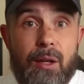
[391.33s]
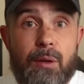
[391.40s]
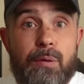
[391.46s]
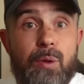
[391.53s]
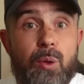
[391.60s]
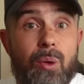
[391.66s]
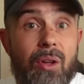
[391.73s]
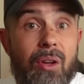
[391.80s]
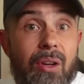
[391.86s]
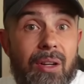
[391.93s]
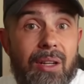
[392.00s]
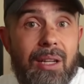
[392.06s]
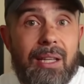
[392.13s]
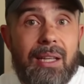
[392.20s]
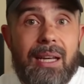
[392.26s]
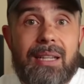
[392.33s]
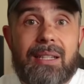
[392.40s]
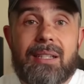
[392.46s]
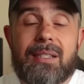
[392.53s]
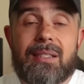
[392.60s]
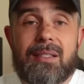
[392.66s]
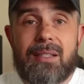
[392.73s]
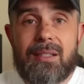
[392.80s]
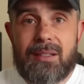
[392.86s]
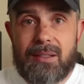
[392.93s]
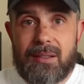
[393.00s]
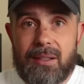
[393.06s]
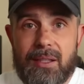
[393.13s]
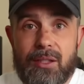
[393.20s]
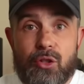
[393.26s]
Fuel early and
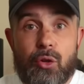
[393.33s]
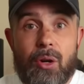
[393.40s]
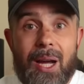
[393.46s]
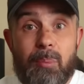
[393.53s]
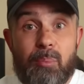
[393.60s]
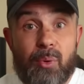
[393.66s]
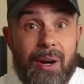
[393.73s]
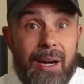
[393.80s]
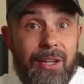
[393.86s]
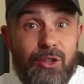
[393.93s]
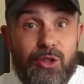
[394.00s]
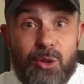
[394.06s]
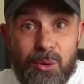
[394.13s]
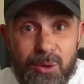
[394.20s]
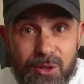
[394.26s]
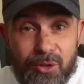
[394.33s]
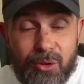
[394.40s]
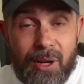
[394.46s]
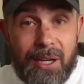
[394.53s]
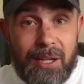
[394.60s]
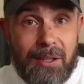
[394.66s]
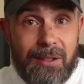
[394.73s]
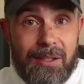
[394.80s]
consistently. Try brain endurance training.